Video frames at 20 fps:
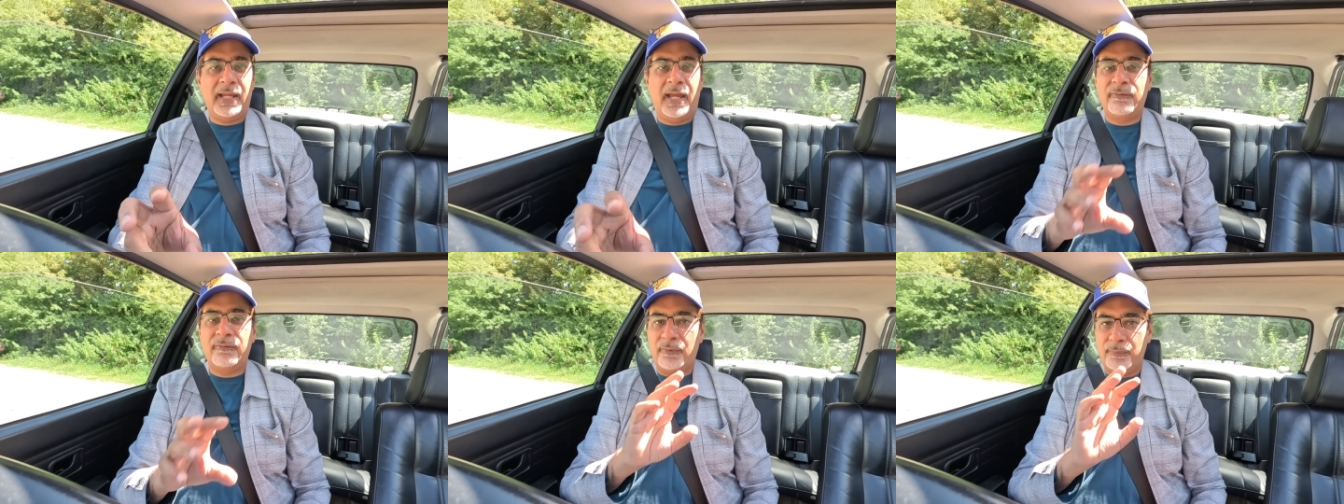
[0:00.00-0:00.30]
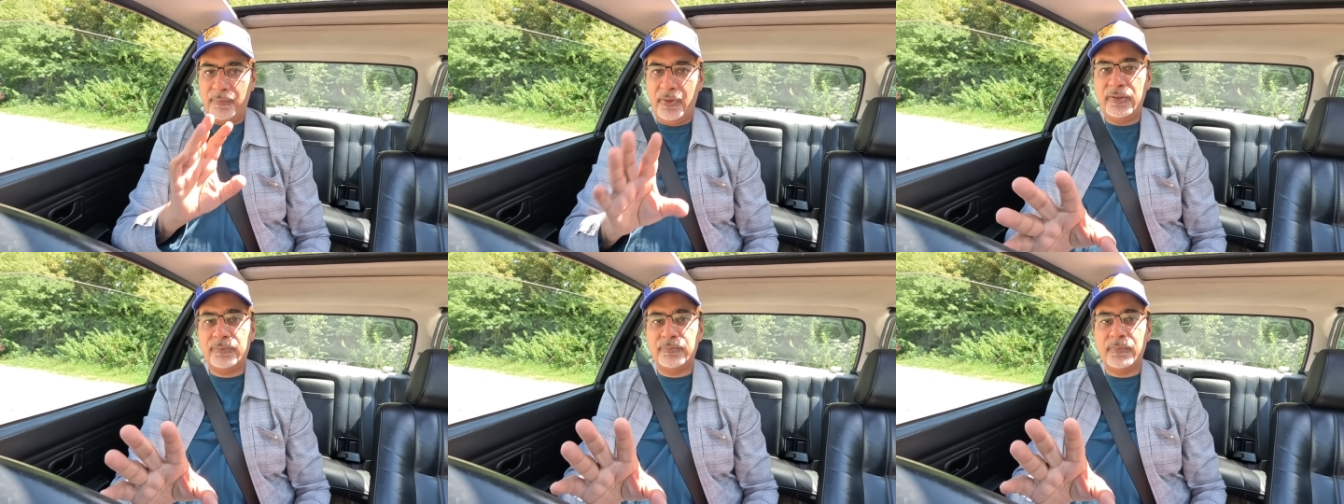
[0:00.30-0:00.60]
UK for
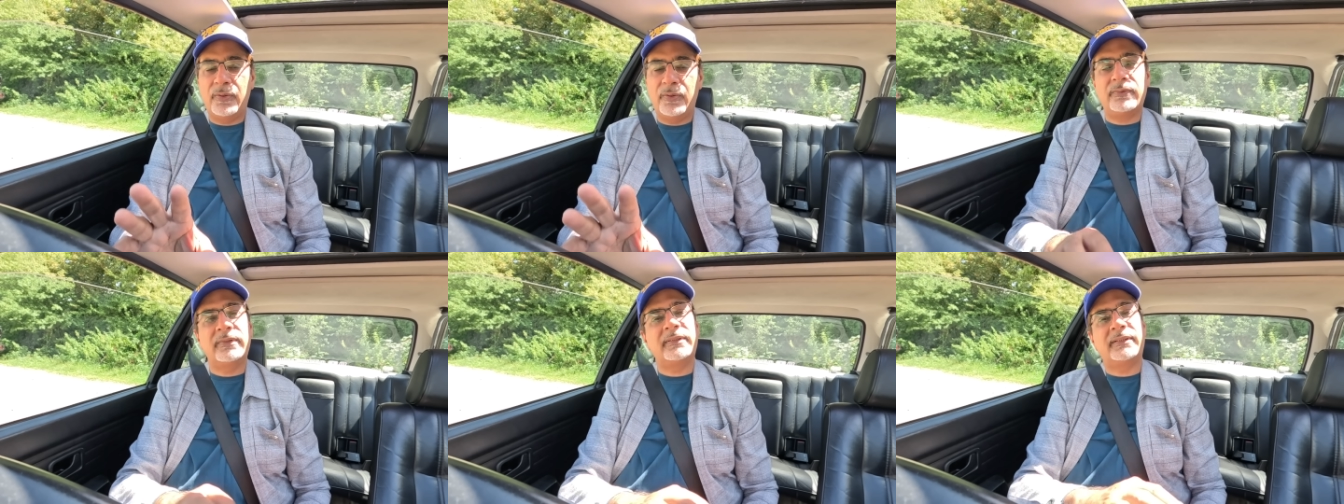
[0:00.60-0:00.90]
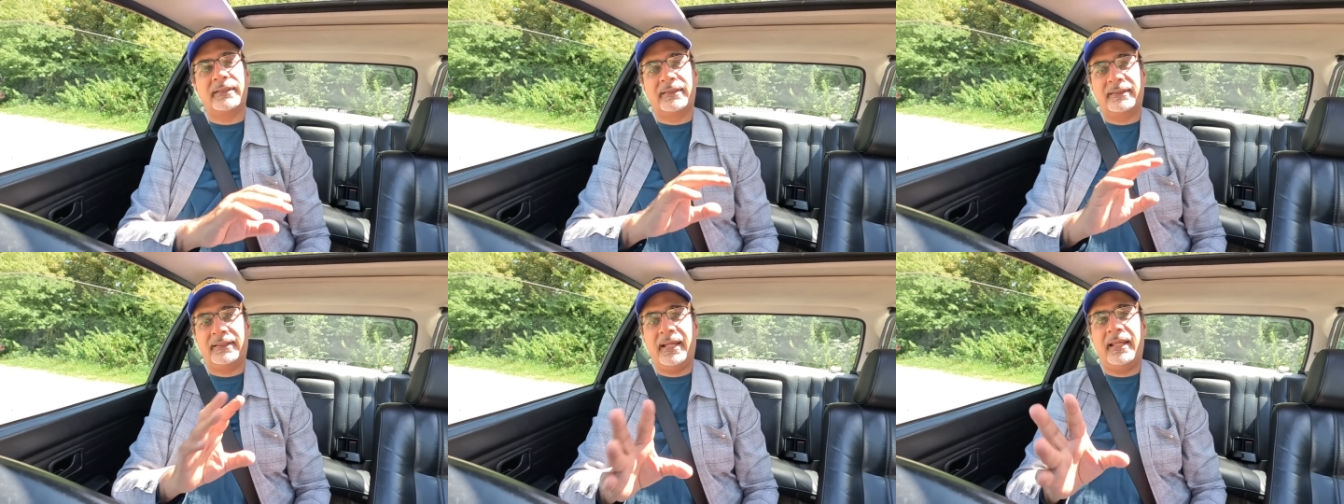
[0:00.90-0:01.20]
most
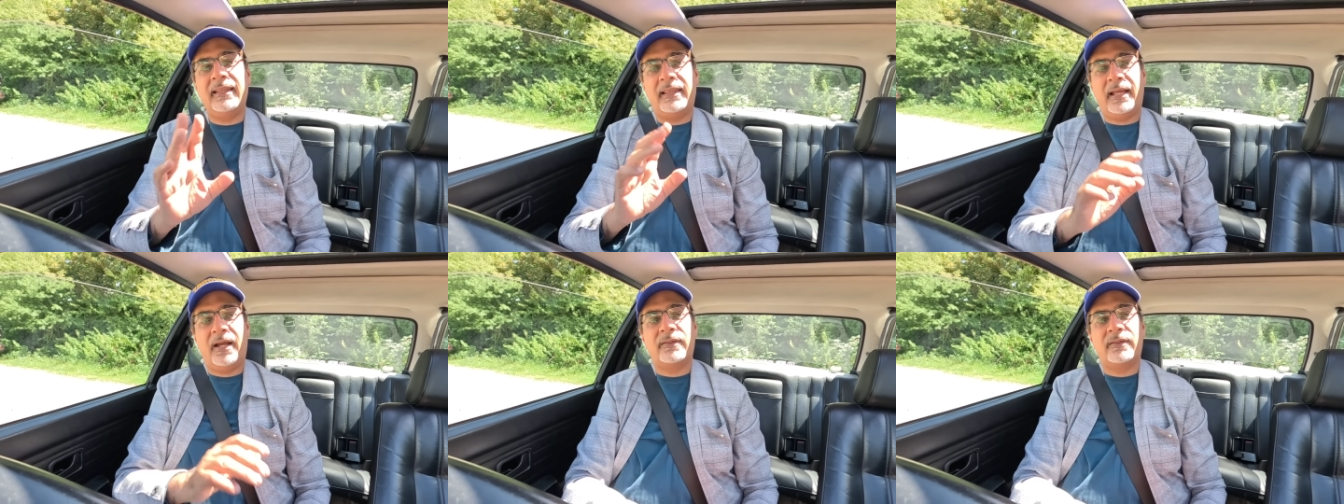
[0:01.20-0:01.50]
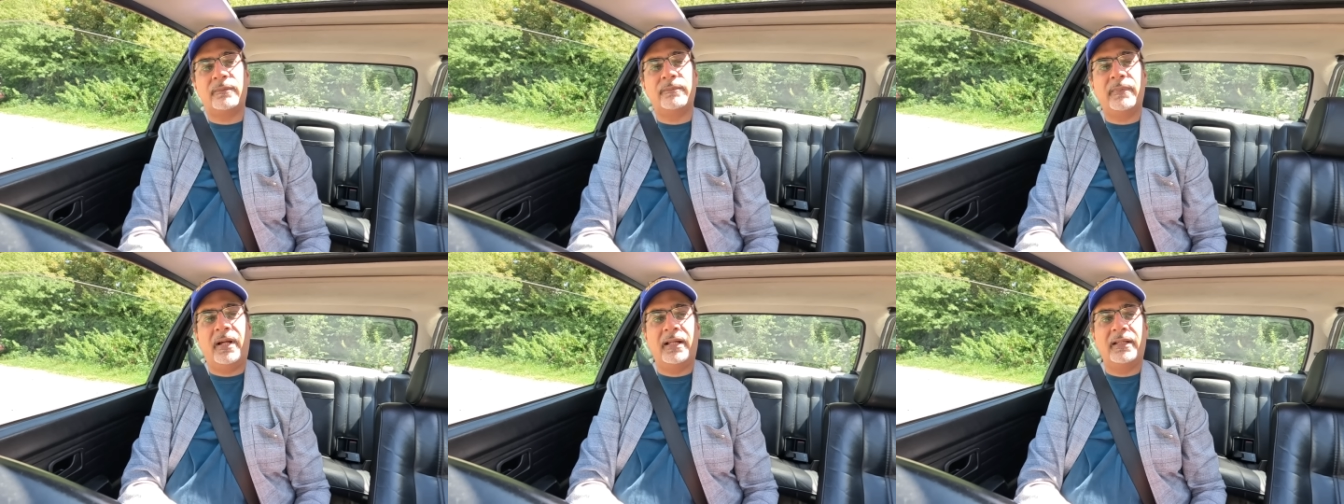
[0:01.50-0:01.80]
motorists is
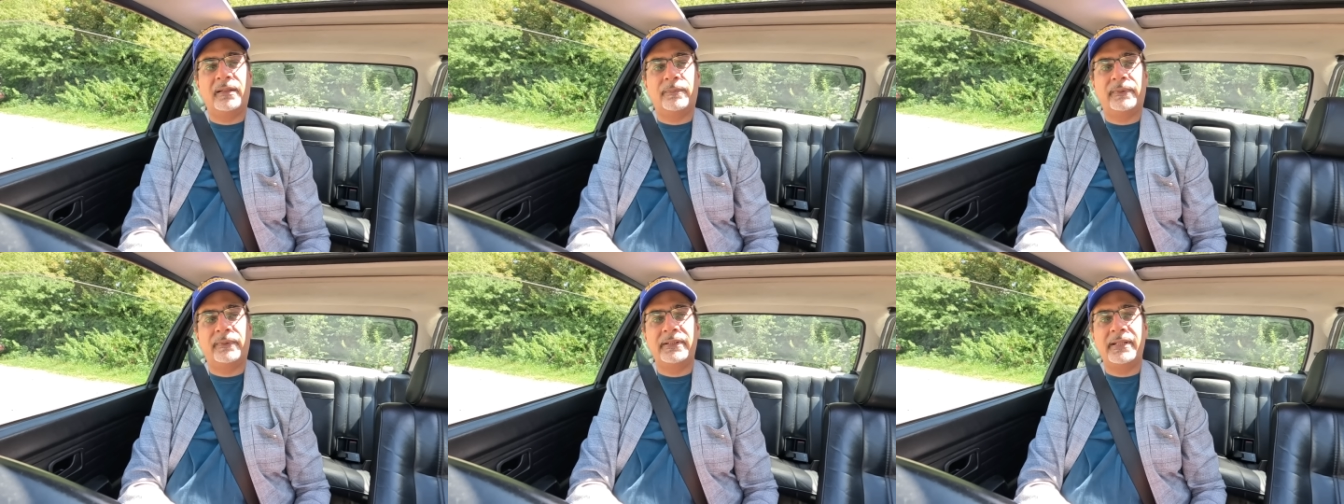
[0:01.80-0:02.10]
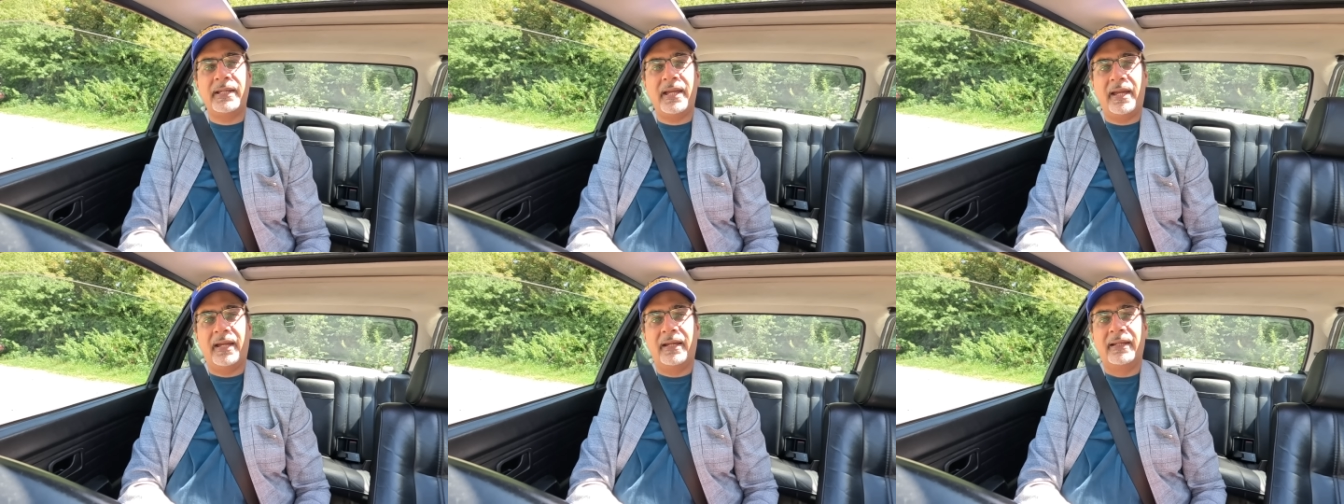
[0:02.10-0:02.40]
10,000 miles per
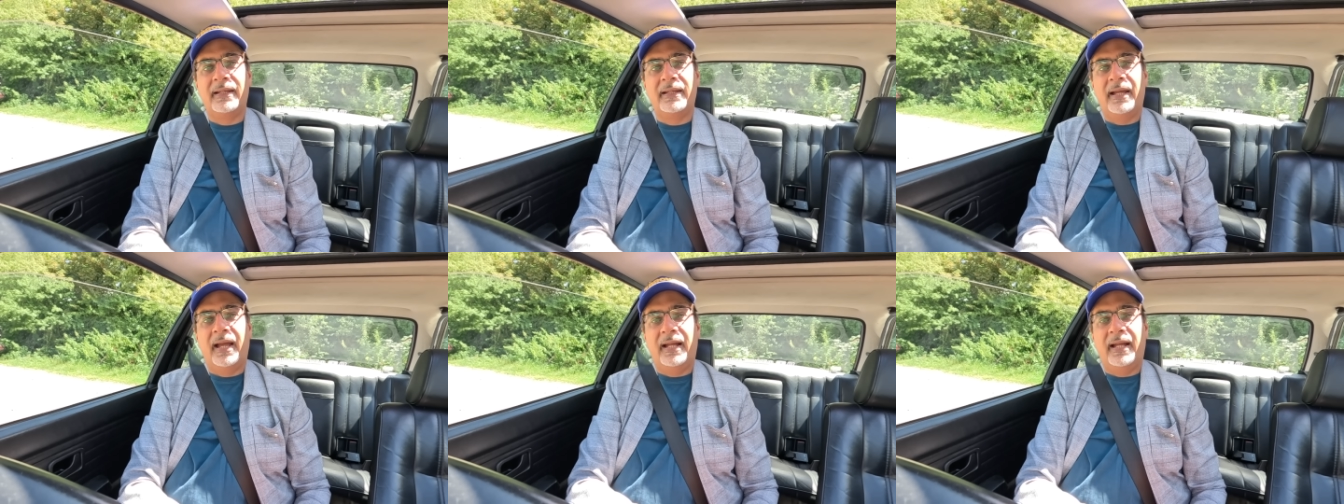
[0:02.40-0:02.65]
year.